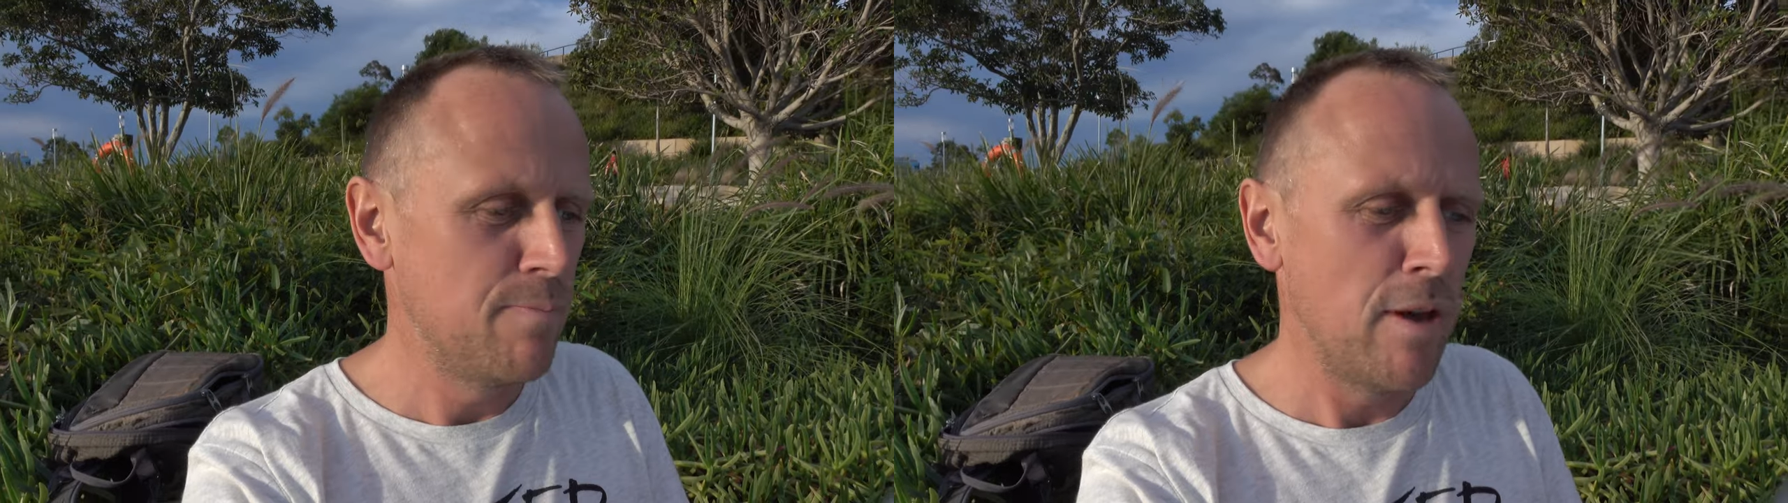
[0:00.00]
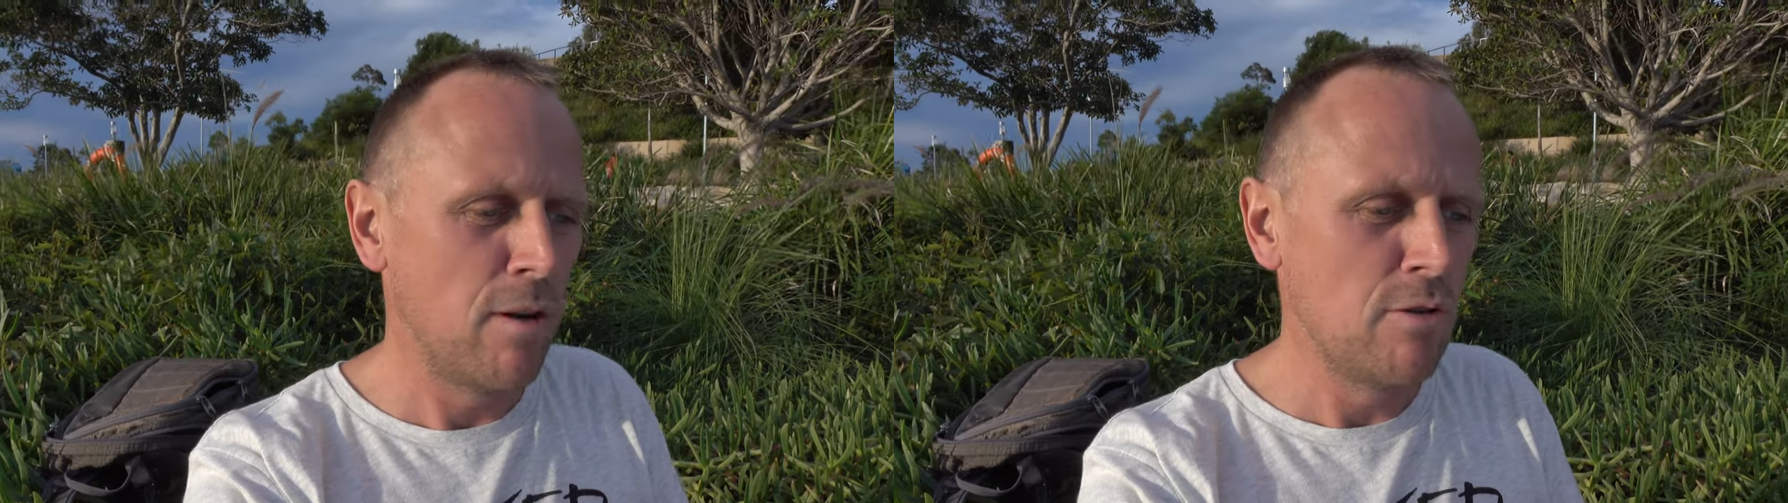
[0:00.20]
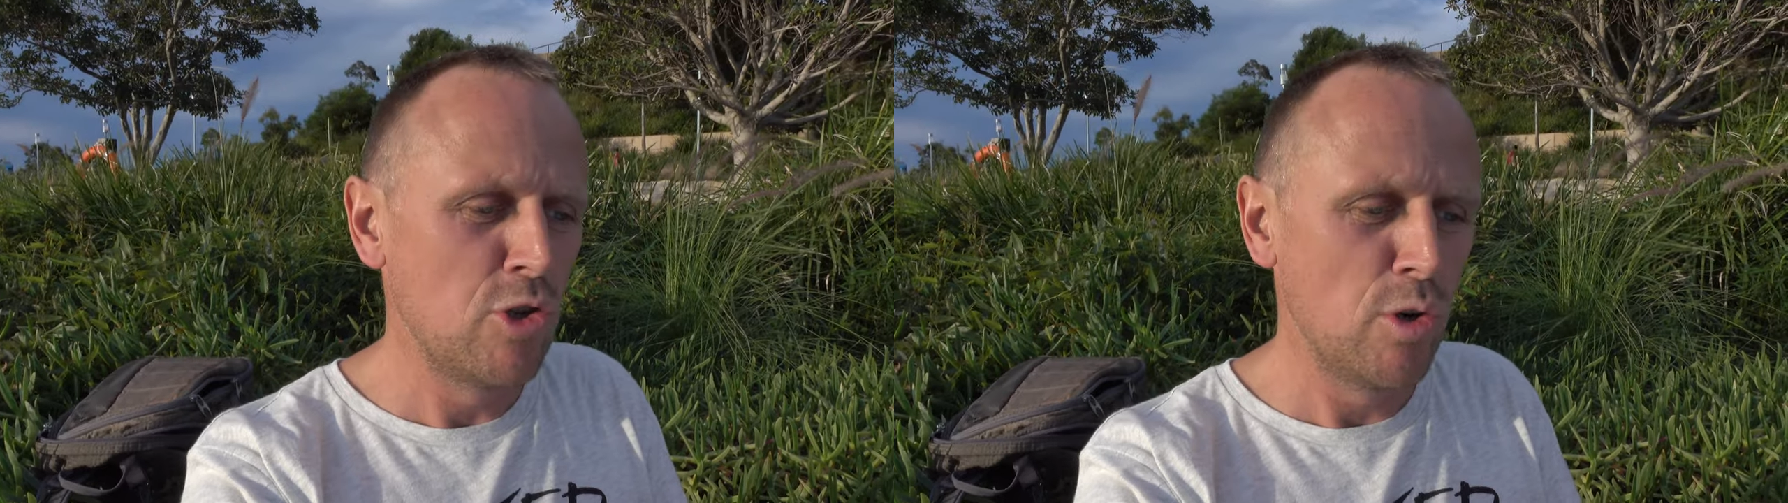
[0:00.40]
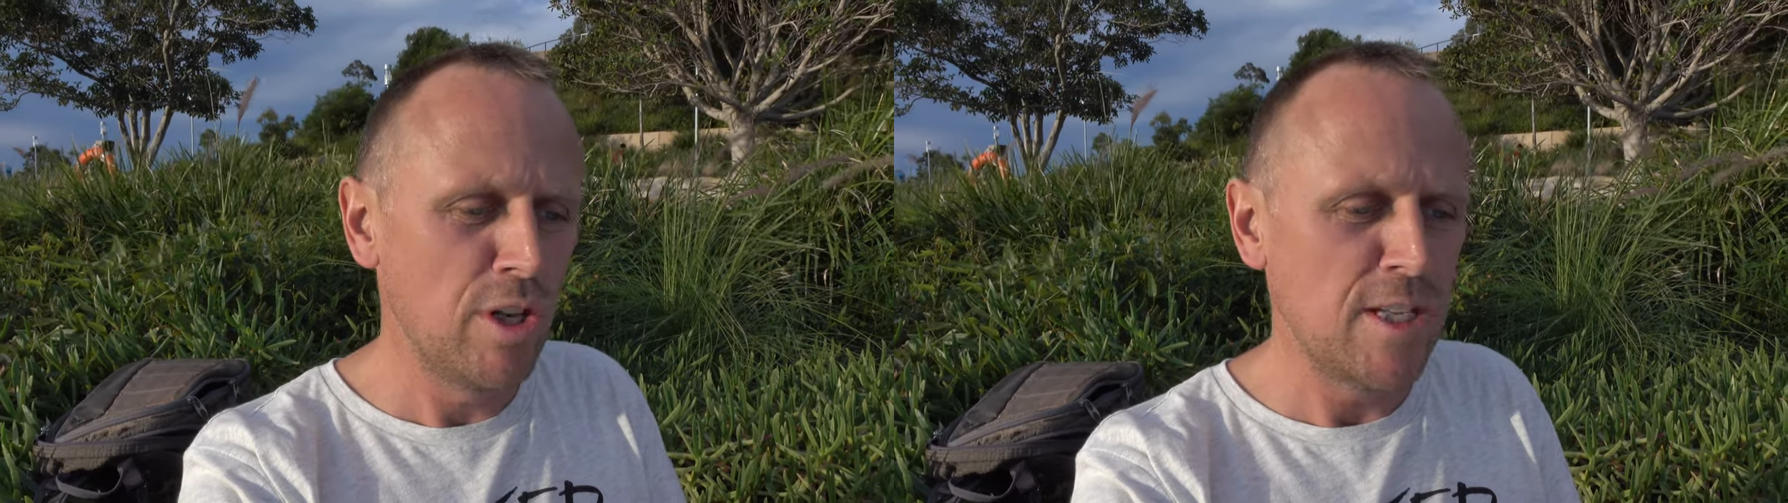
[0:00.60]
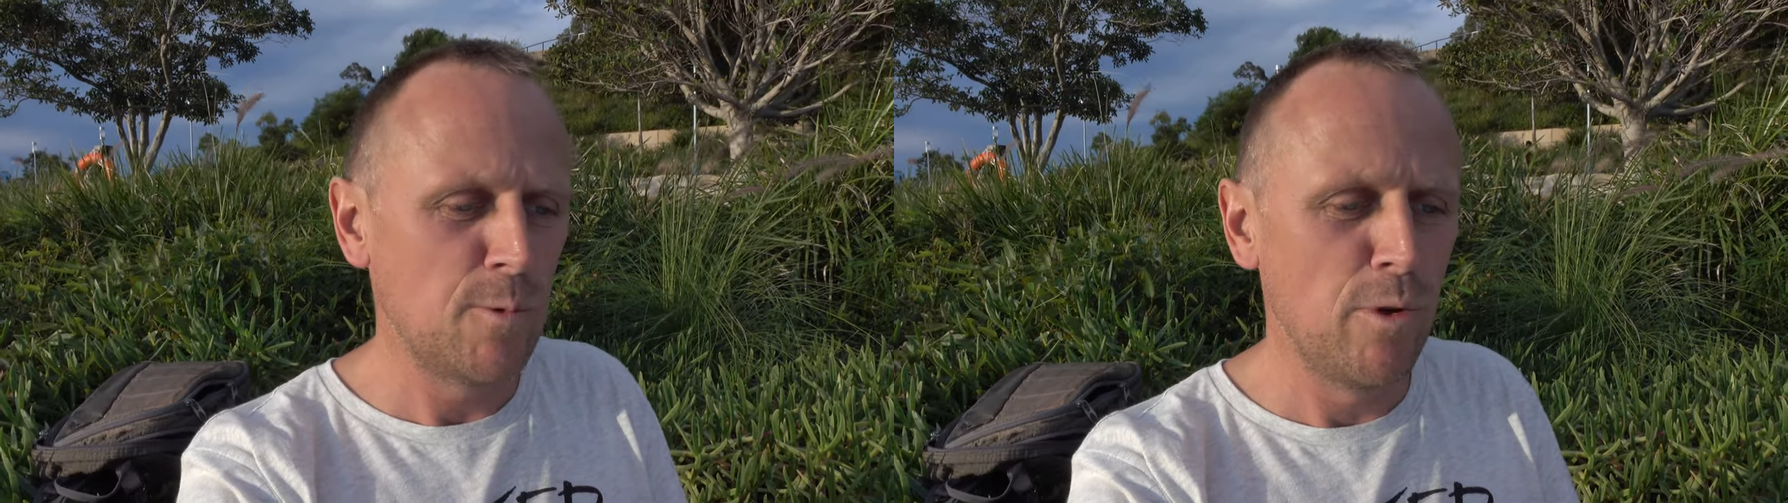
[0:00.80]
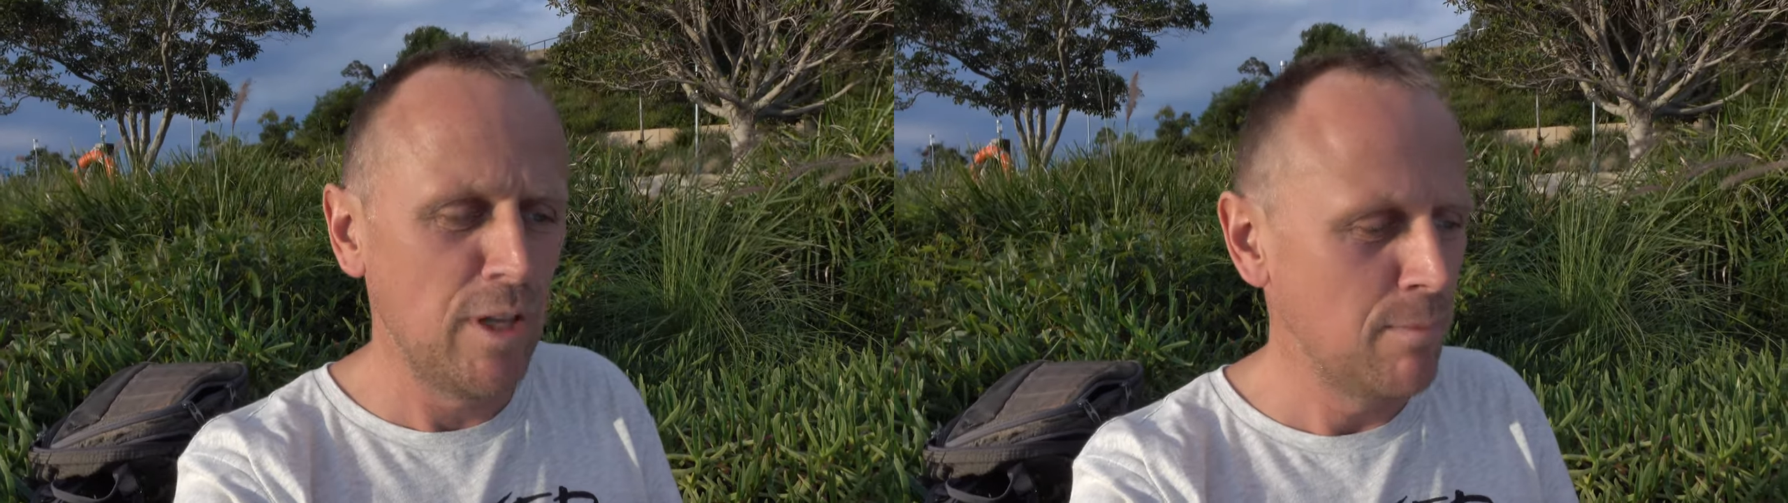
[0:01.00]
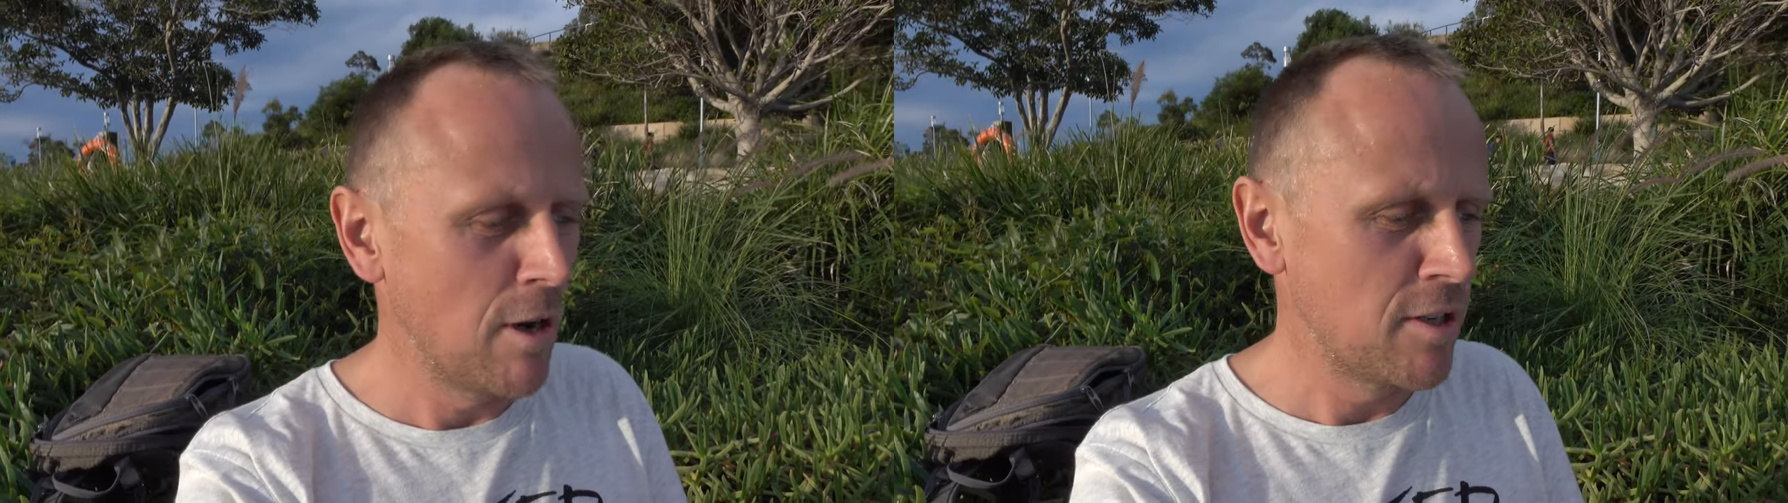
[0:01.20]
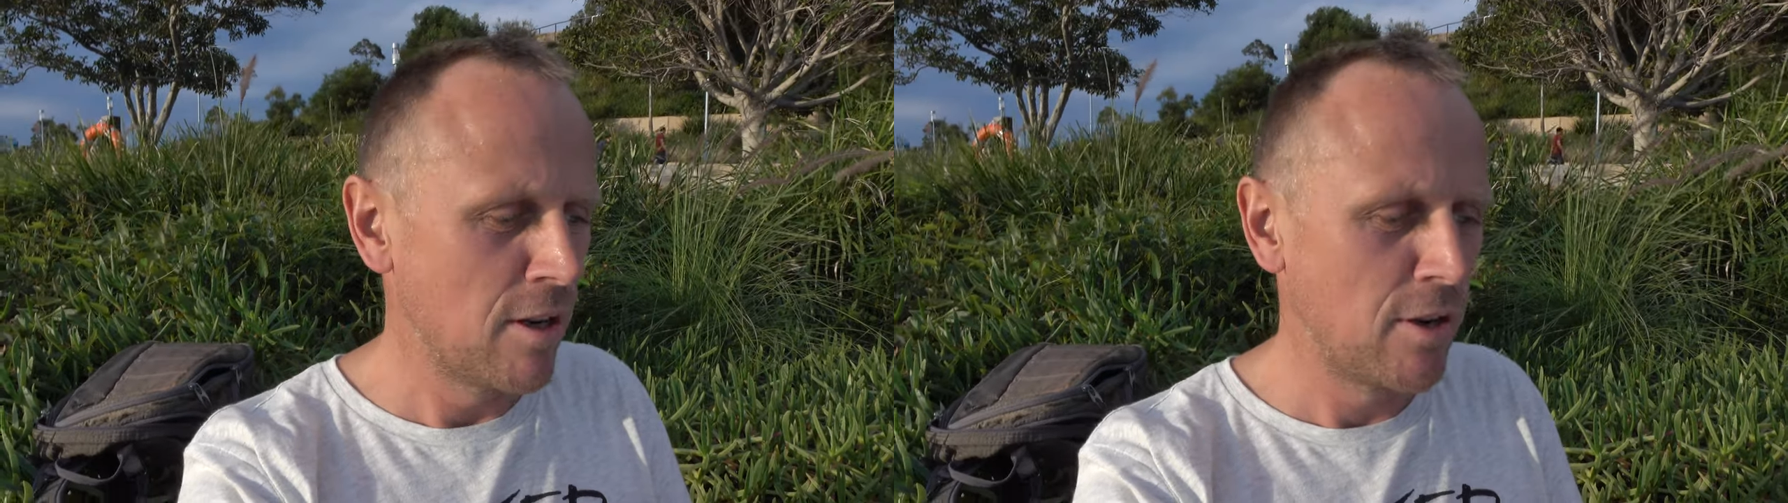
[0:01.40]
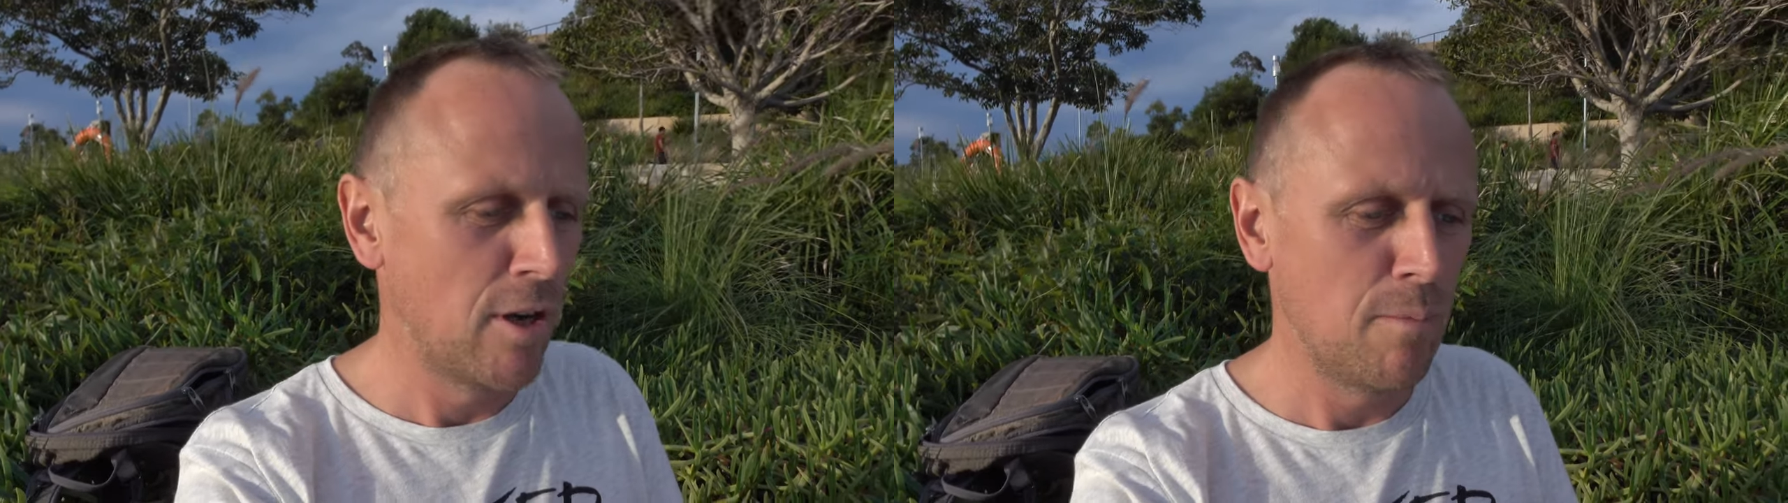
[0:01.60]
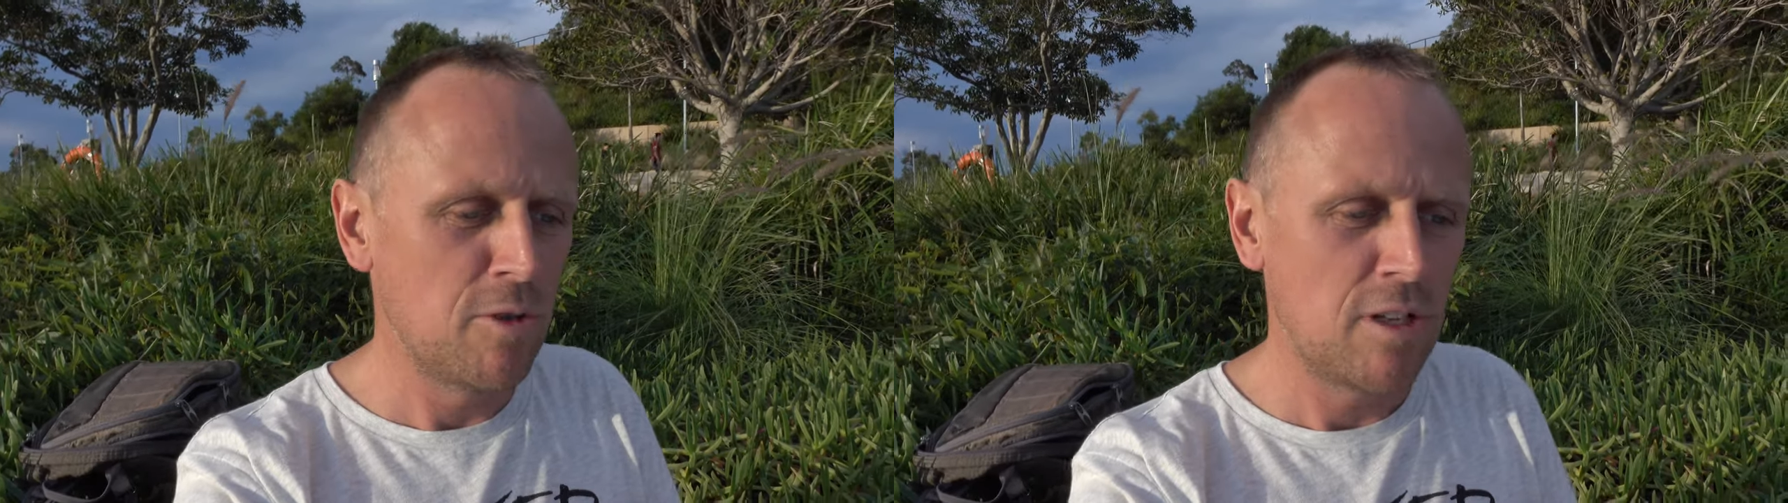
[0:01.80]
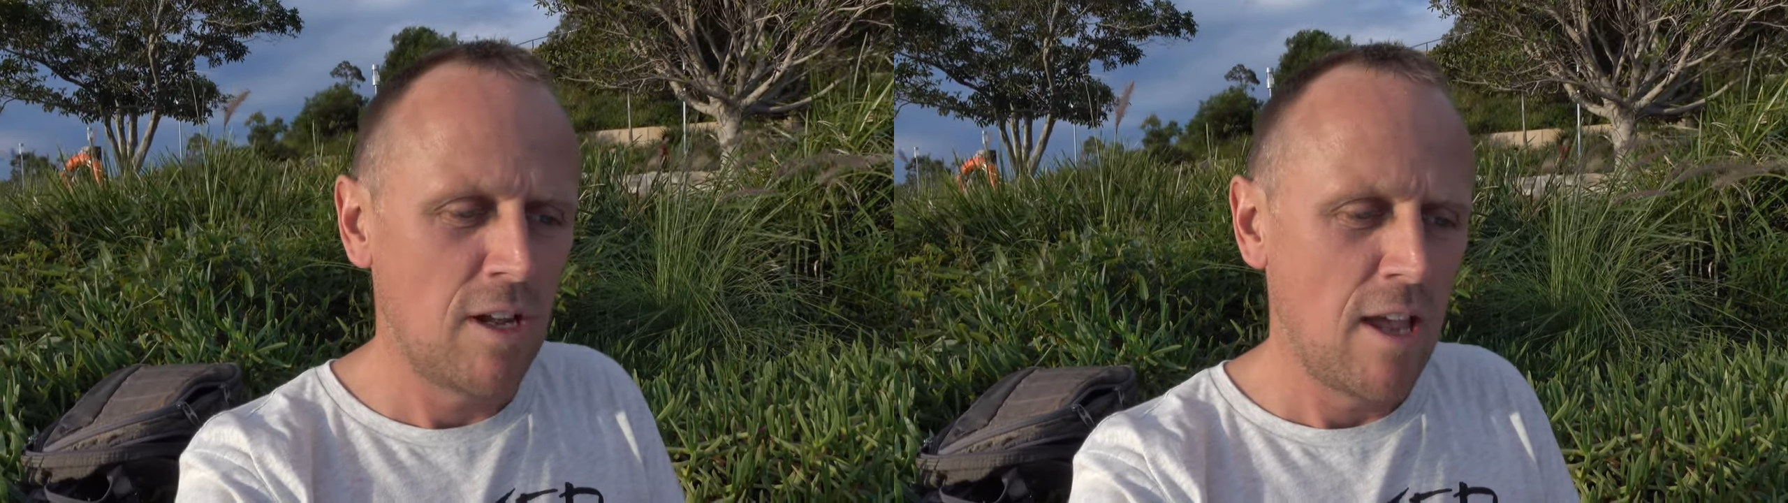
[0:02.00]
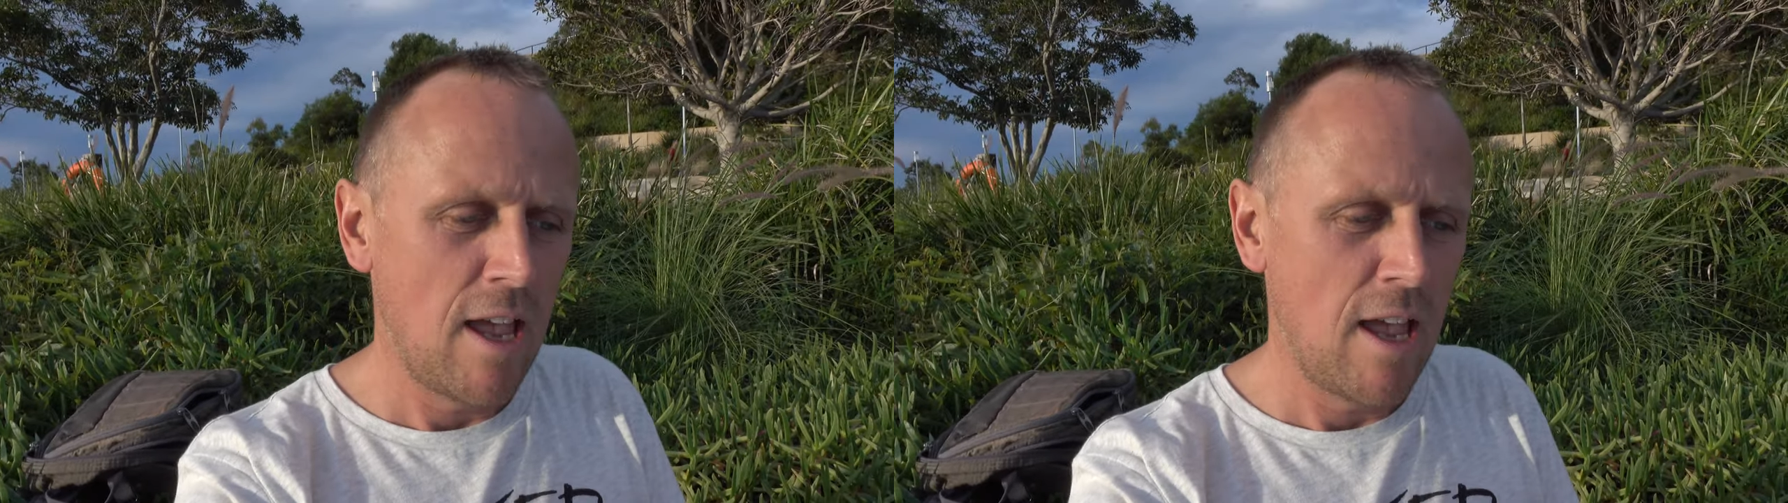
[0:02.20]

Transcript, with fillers: Benon Julius William Otto Koebsch,